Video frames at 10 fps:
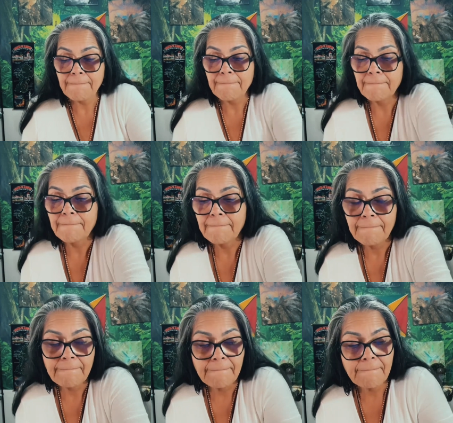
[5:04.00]

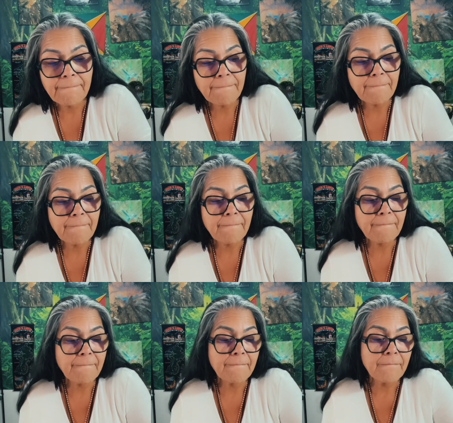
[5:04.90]

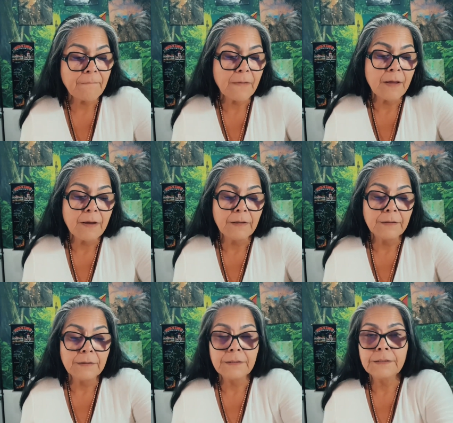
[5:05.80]

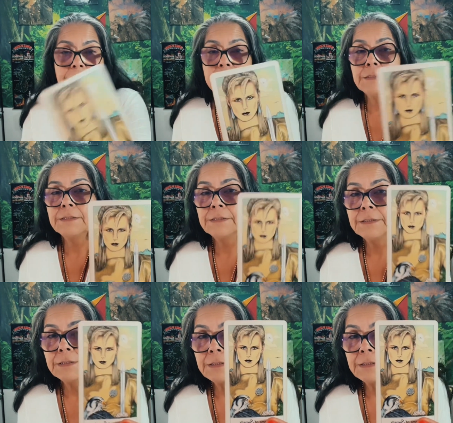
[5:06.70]
Nothing is said.